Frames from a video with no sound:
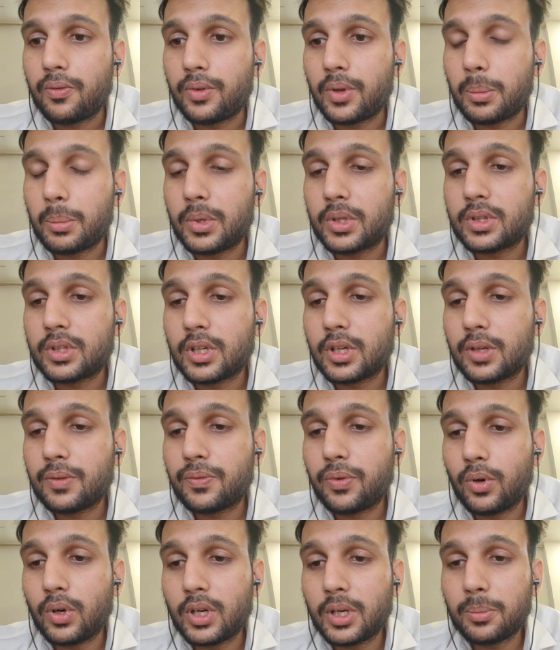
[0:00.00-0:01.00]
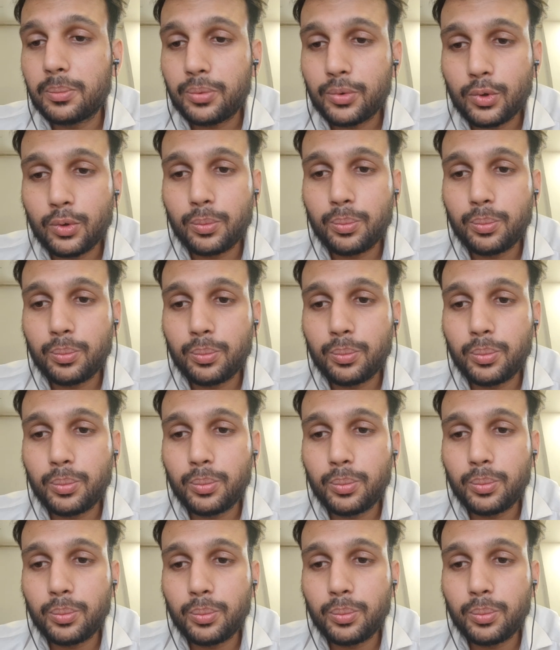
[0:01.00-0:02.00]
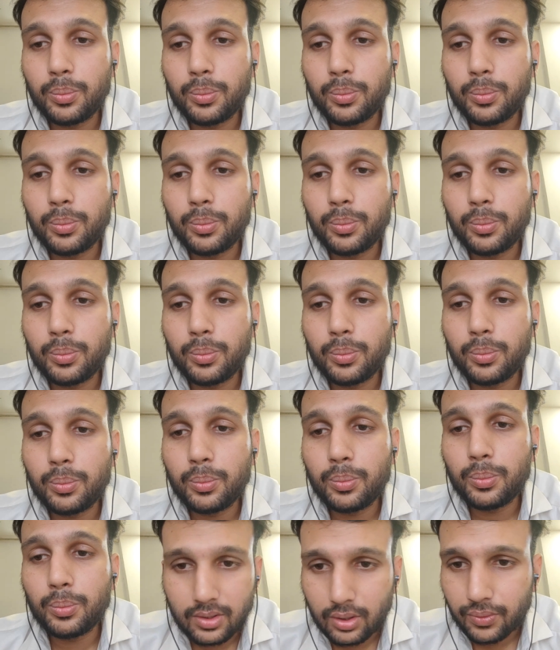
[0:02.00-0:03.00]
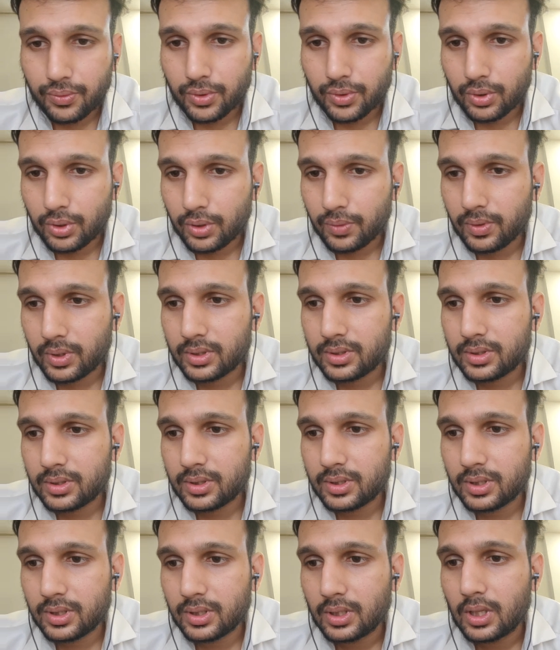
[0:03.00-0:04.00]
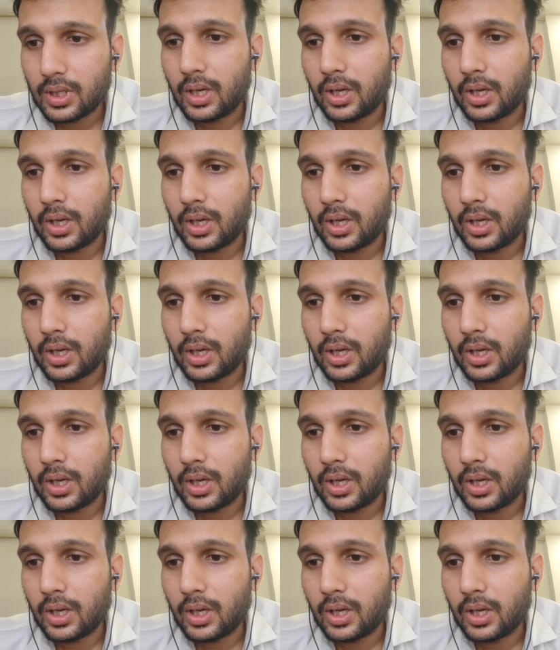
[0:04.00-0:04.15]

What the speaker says: Number 3, for improvement in standard of university